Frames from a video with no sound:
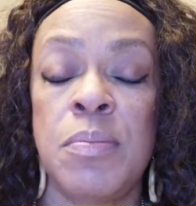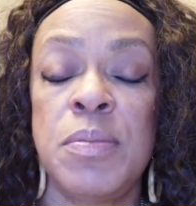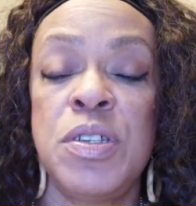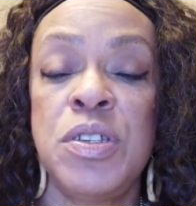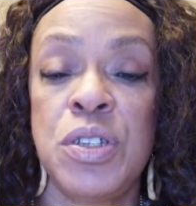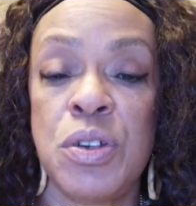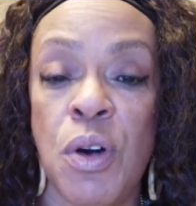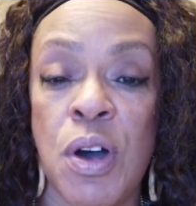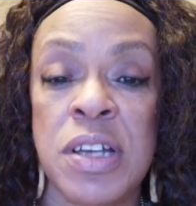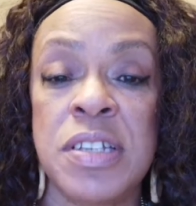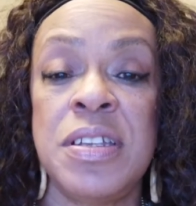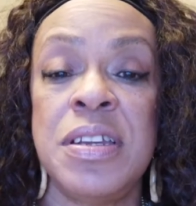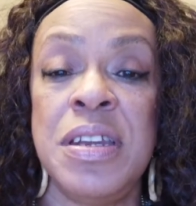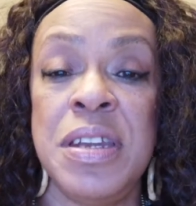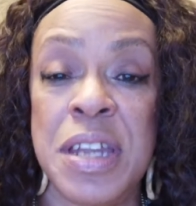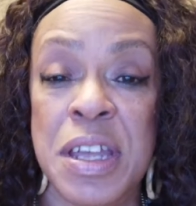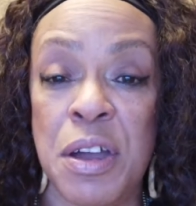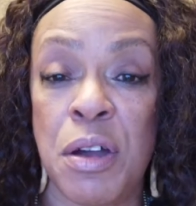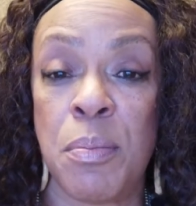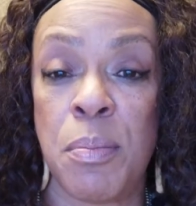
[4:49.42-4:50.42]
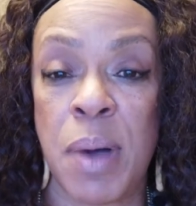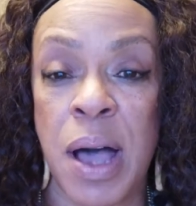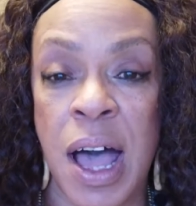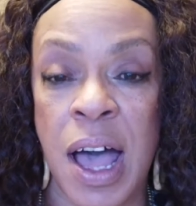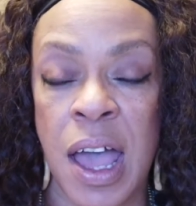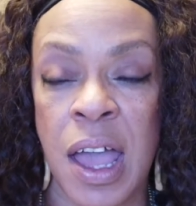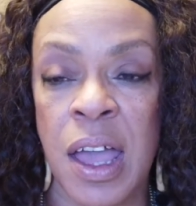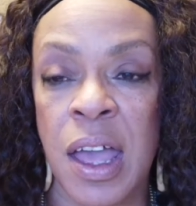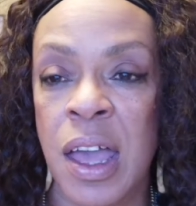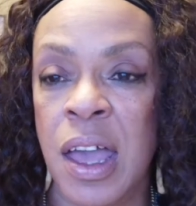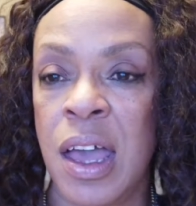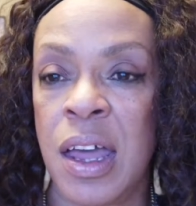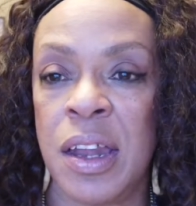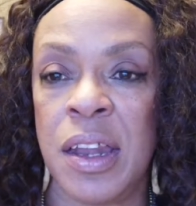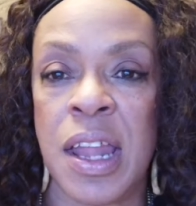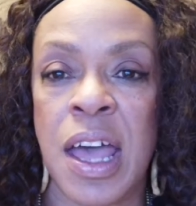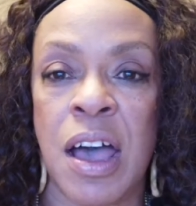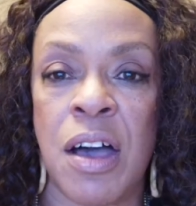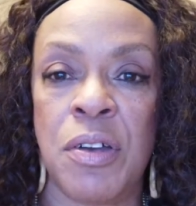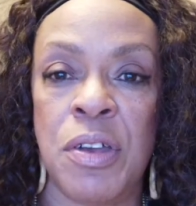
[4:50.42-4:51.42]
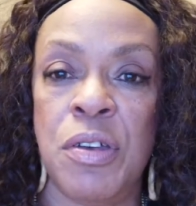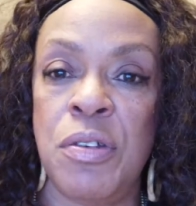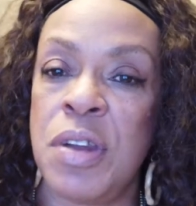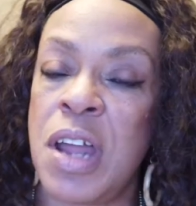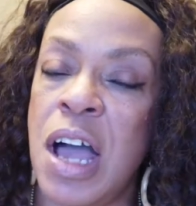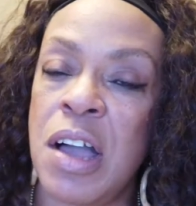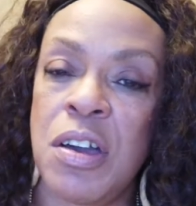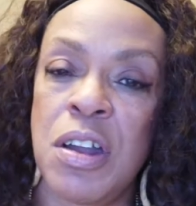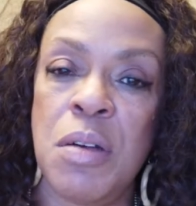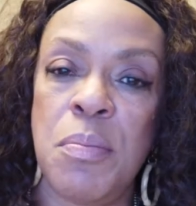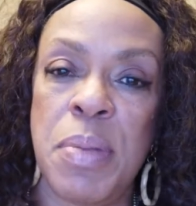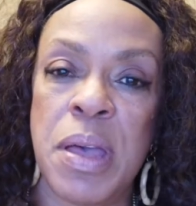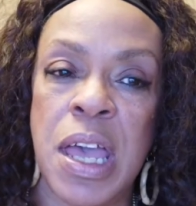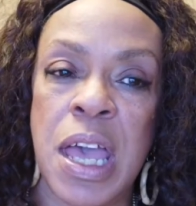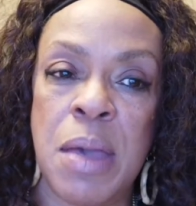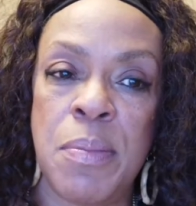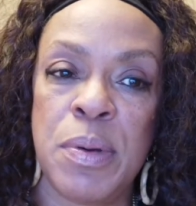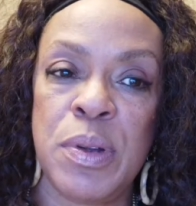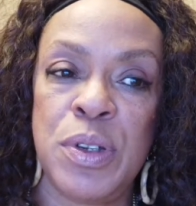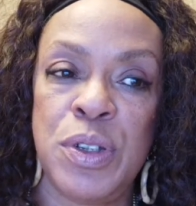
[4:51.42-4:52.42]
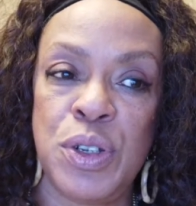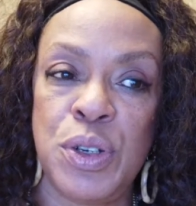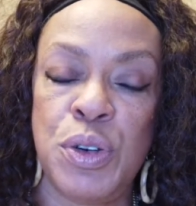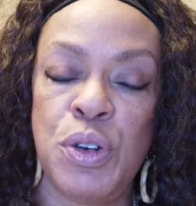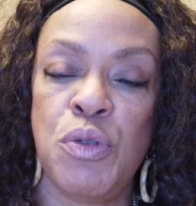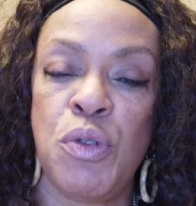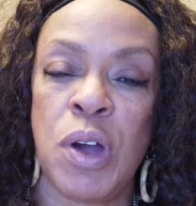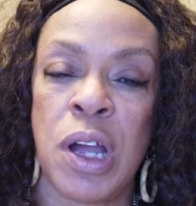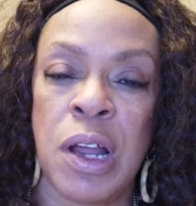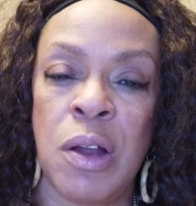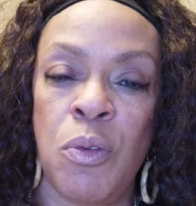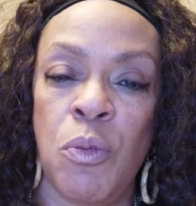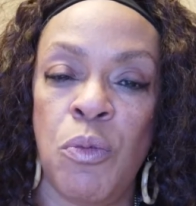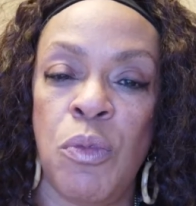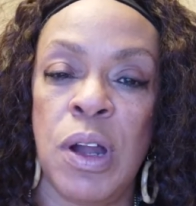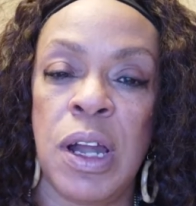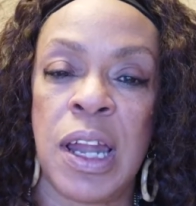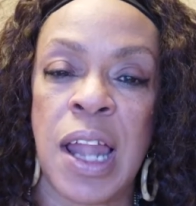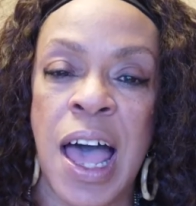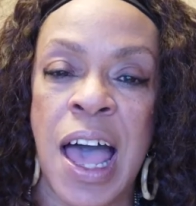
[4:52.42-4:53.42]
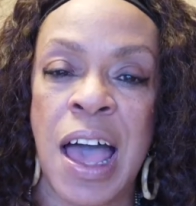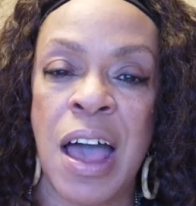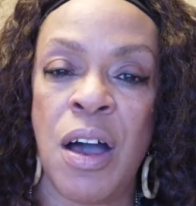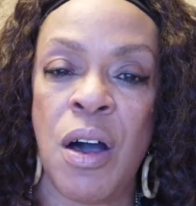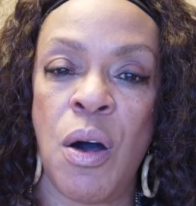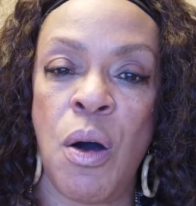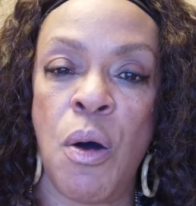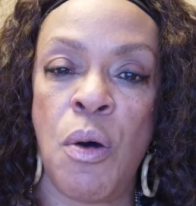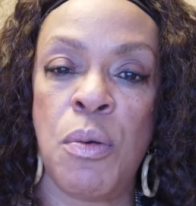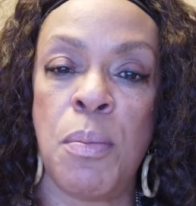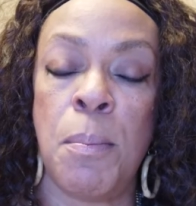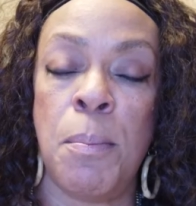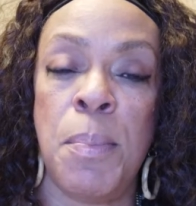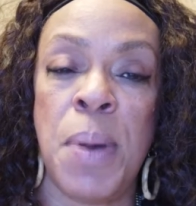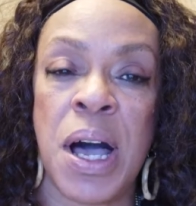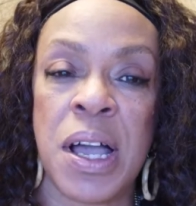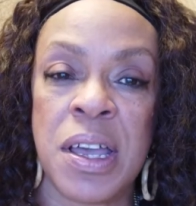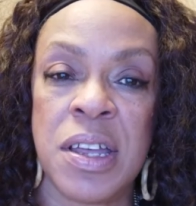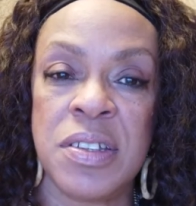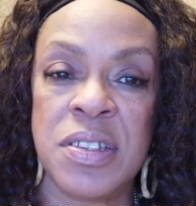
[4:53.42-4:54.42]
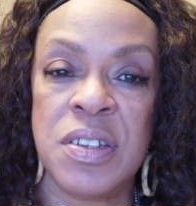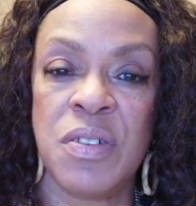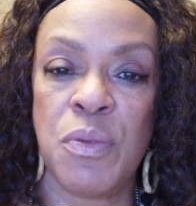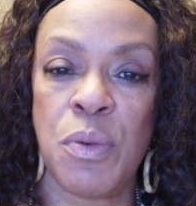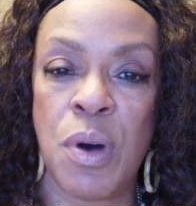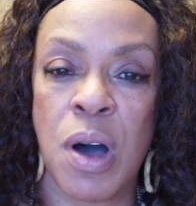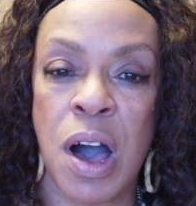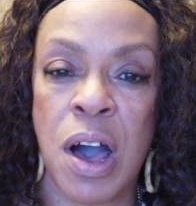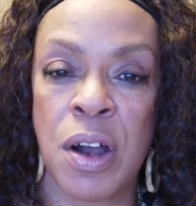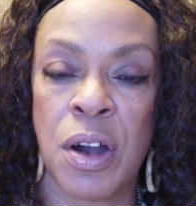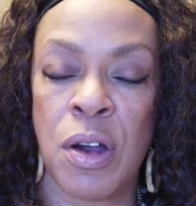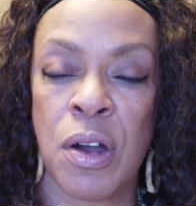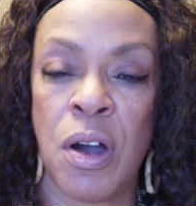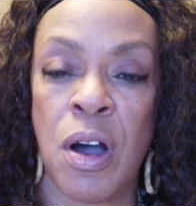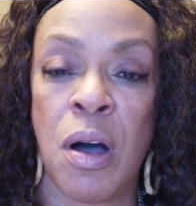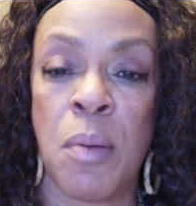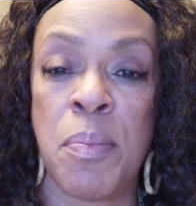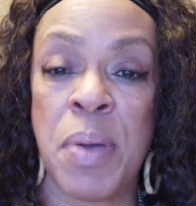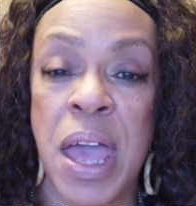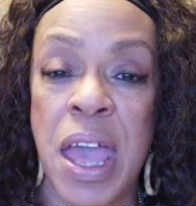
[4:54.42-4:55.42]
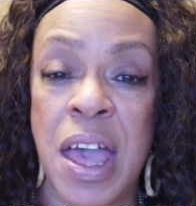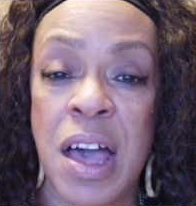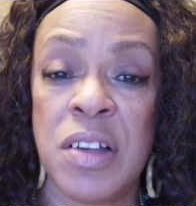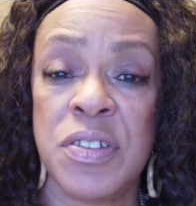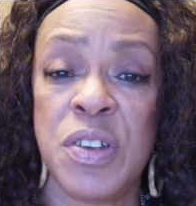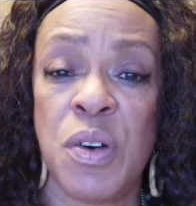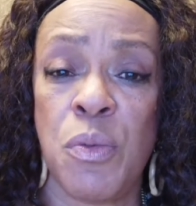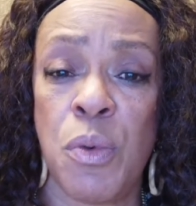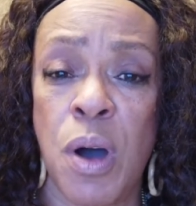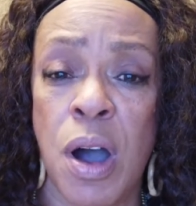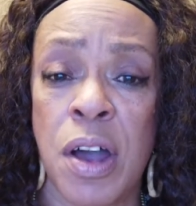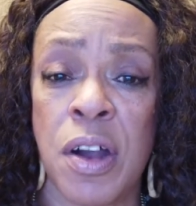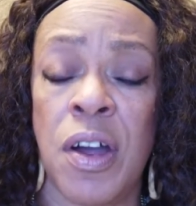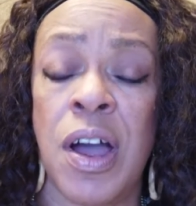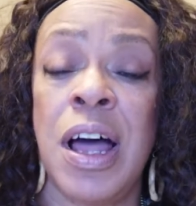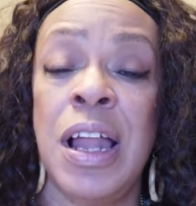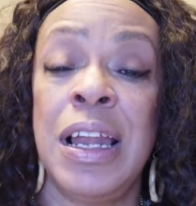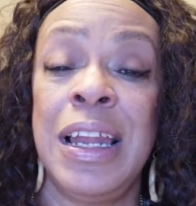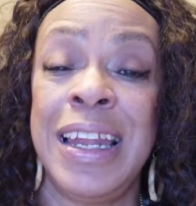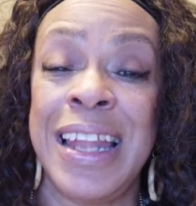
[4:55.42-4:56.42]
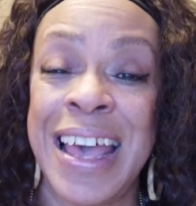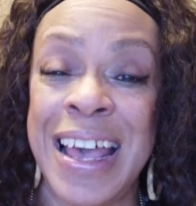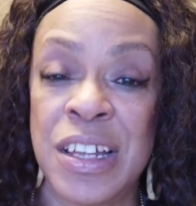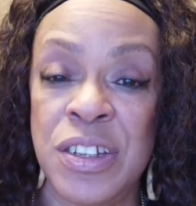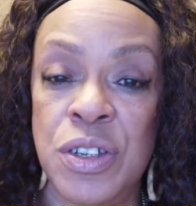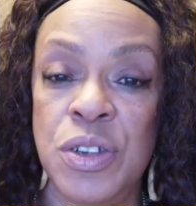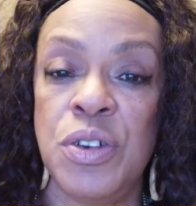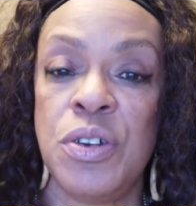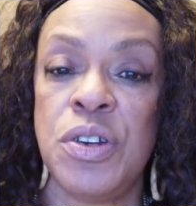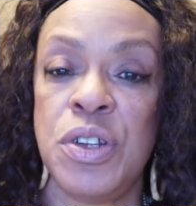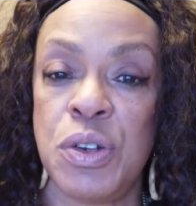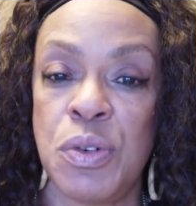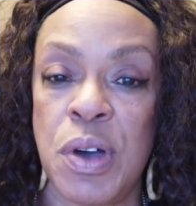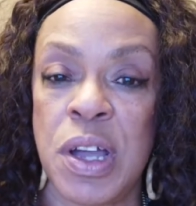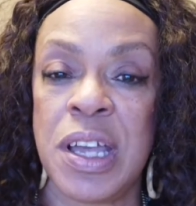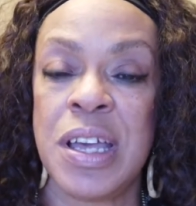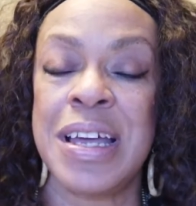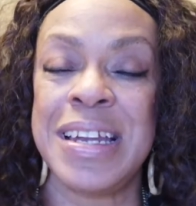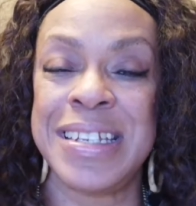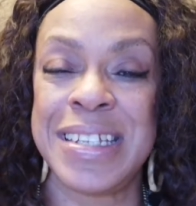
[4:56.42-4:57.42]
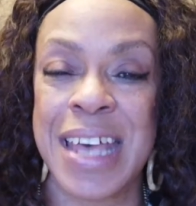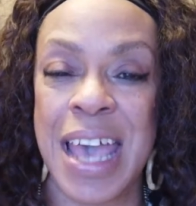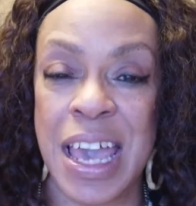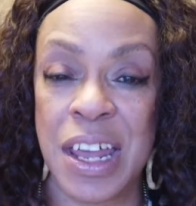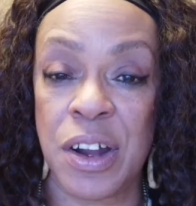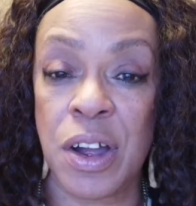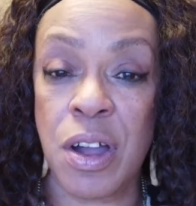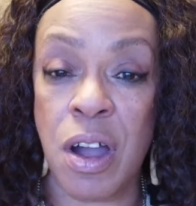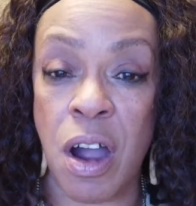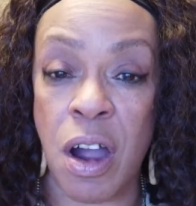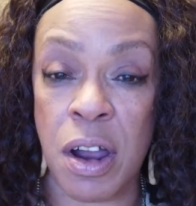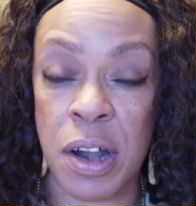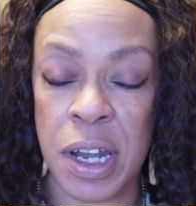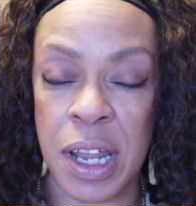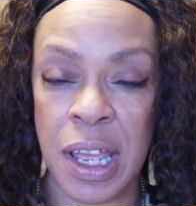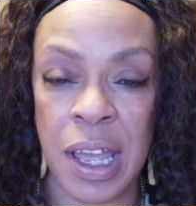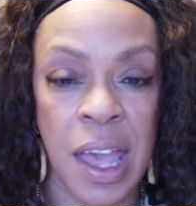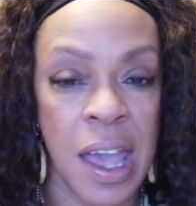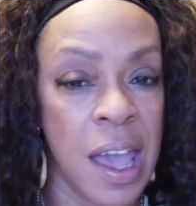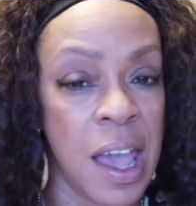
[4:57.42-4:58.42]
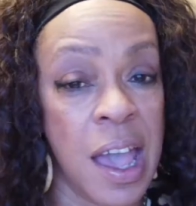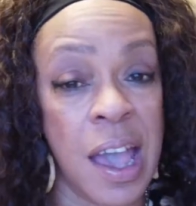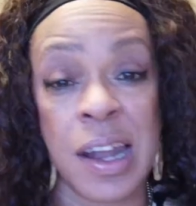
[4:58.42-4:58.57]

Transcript: source nearby. Now, you're not going to be able to rely on buckets of water or pails of water unless you're doing container gardening.